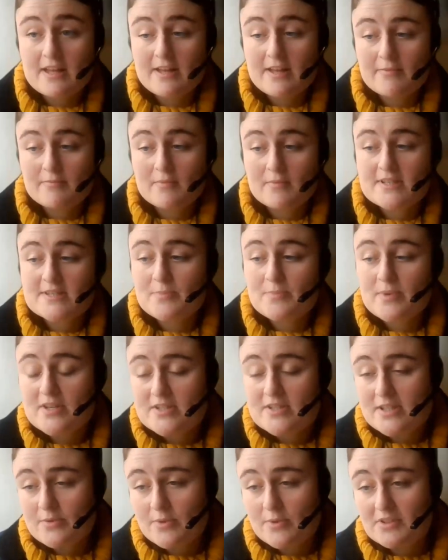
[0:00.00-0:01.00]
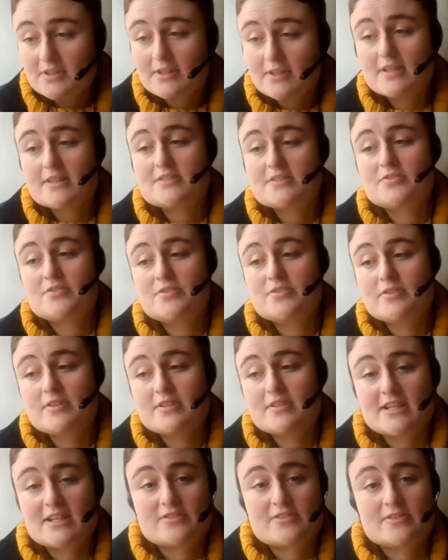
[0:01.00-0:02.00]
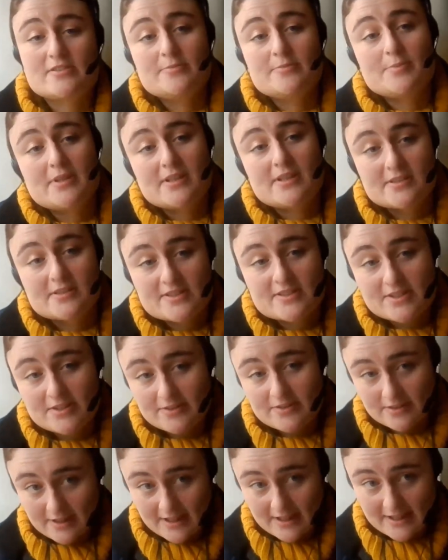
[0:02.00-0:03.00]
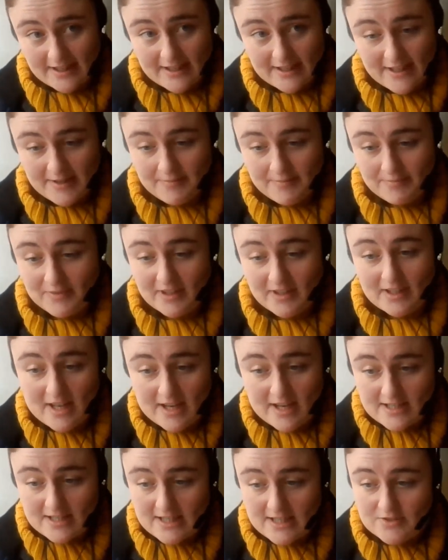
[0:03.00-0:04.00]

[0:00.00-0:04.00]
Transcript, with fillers: um, especially when you get to the national parks, so like um, the Lake